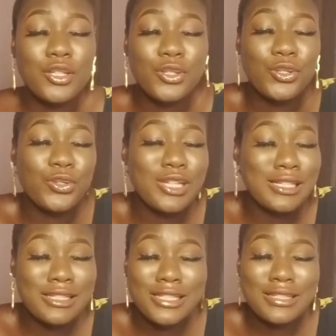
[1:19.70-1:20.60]
to you,
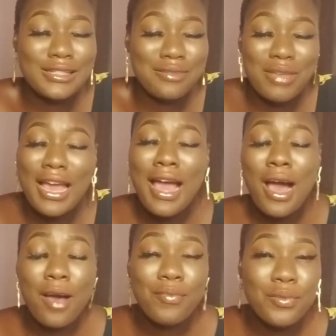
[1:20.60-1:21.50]
Nancy Insime.
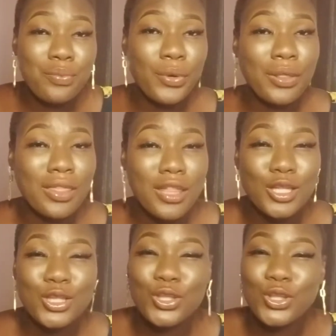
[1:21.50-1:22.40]
Happy birthday
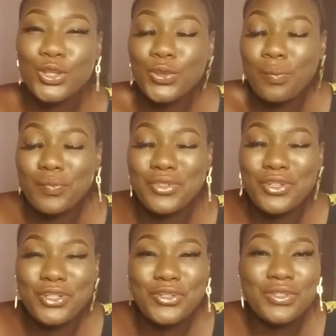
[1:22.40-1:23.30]
to you,
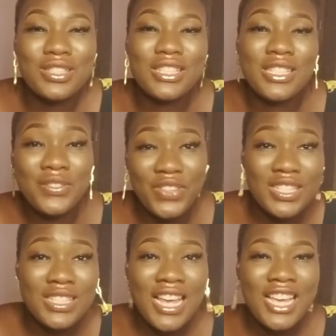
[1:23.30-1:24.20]
Biodun Steven,